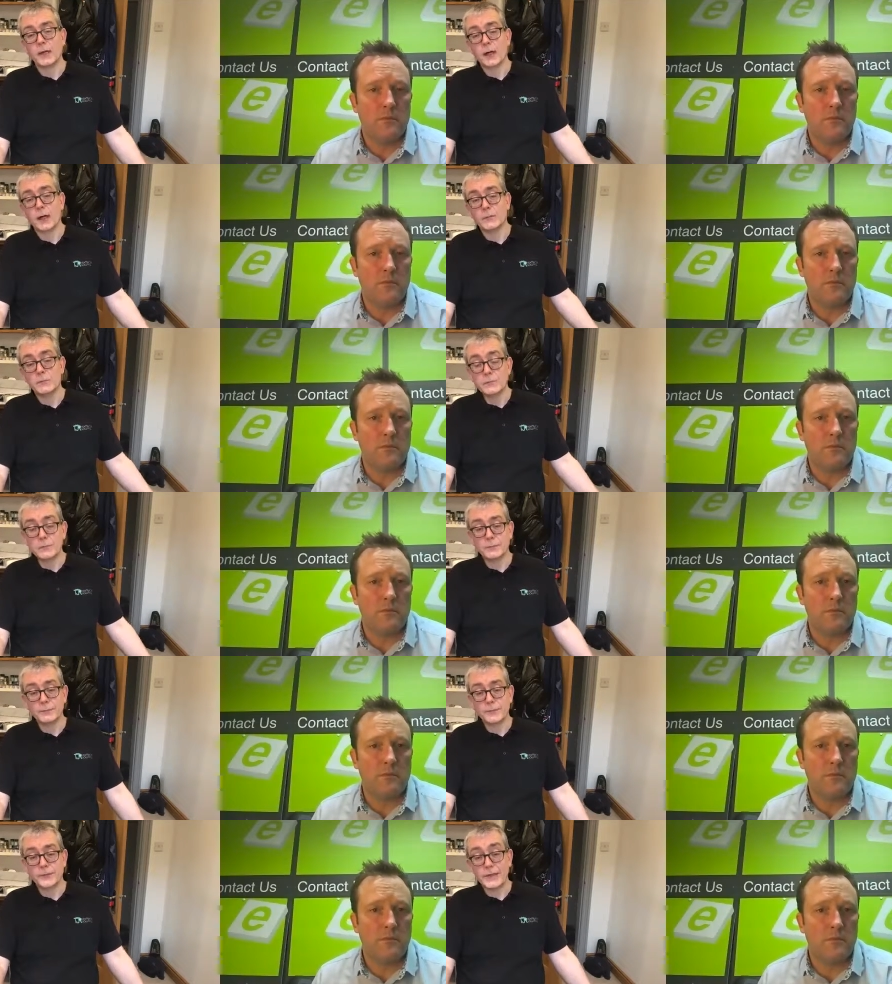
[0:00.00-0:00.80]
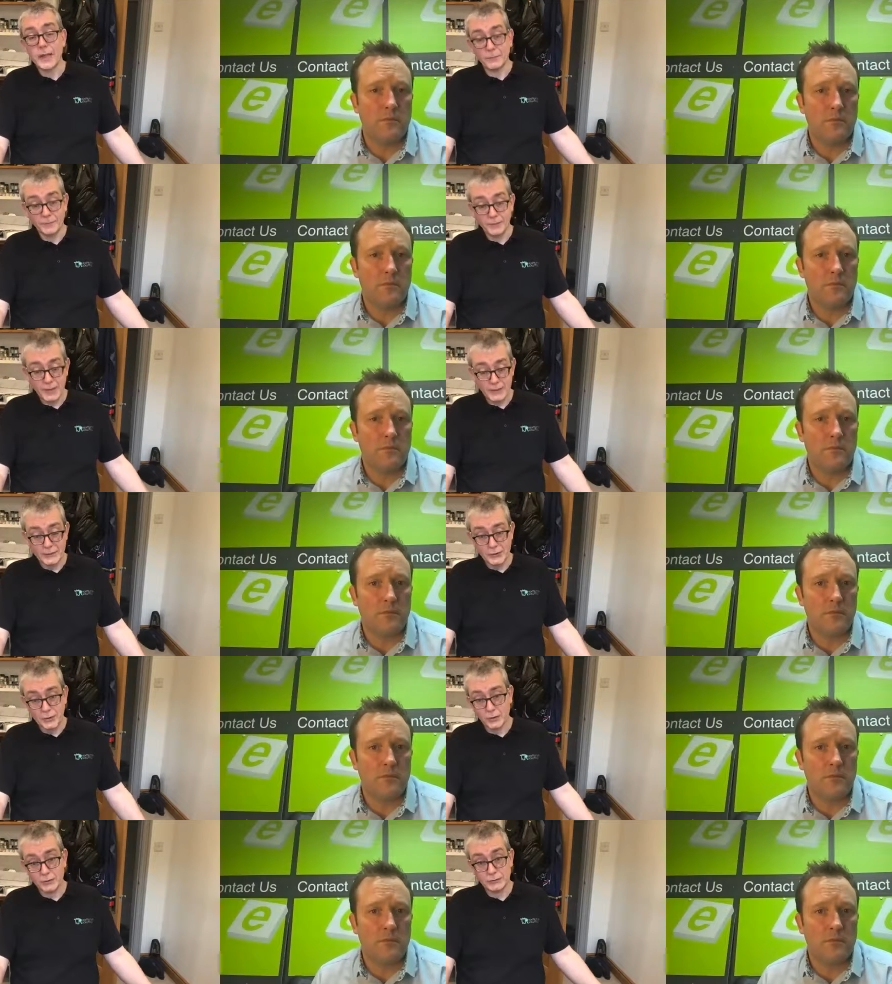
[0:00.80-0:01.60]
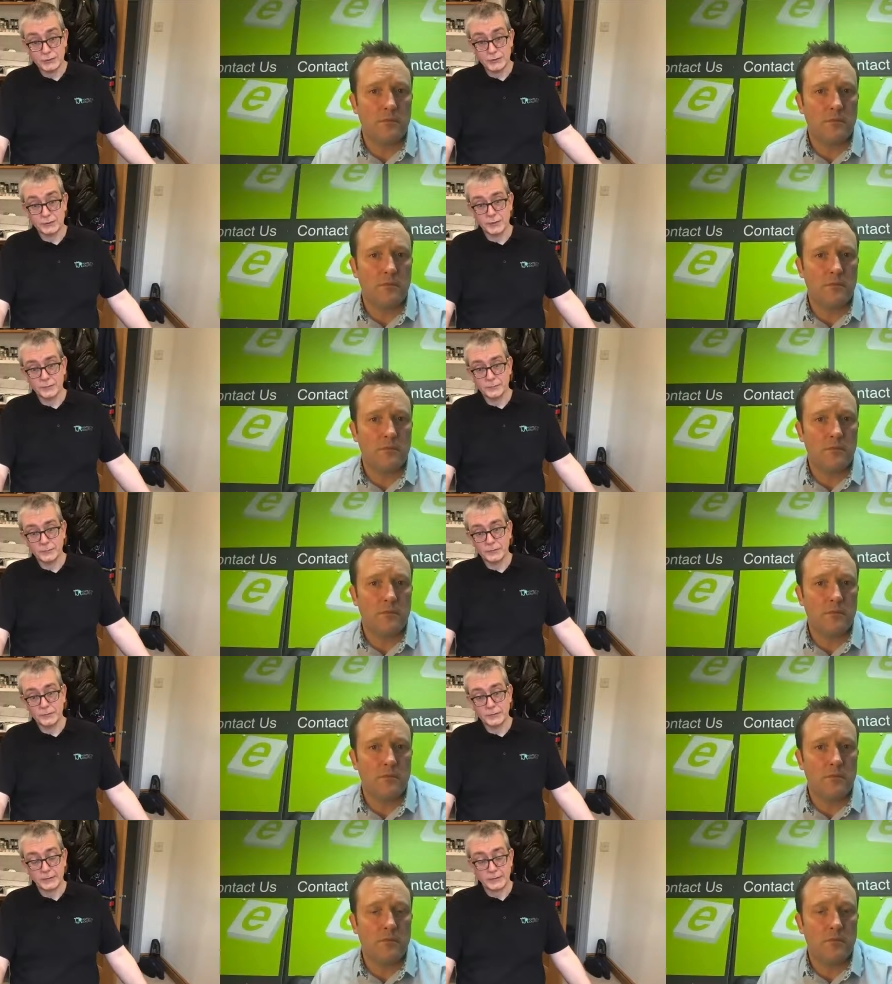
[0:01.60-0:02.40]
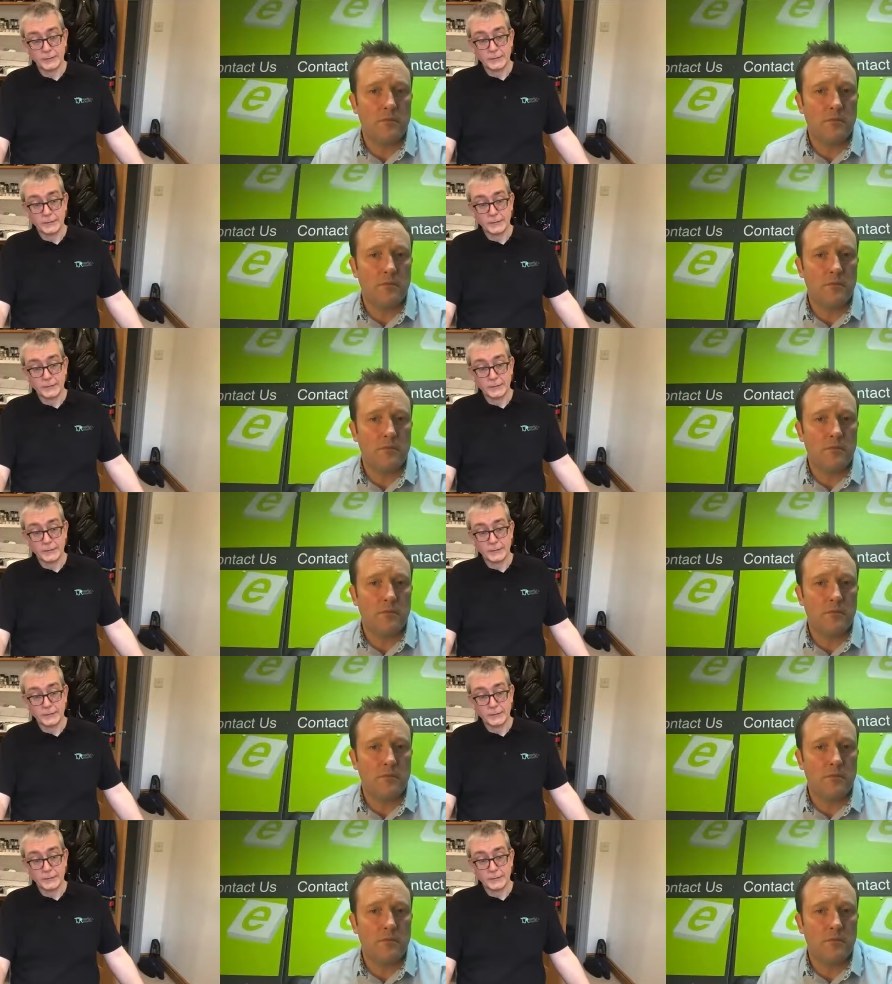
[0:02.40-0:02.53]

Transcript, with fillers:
Speaker 1: Um, the MVHR systems,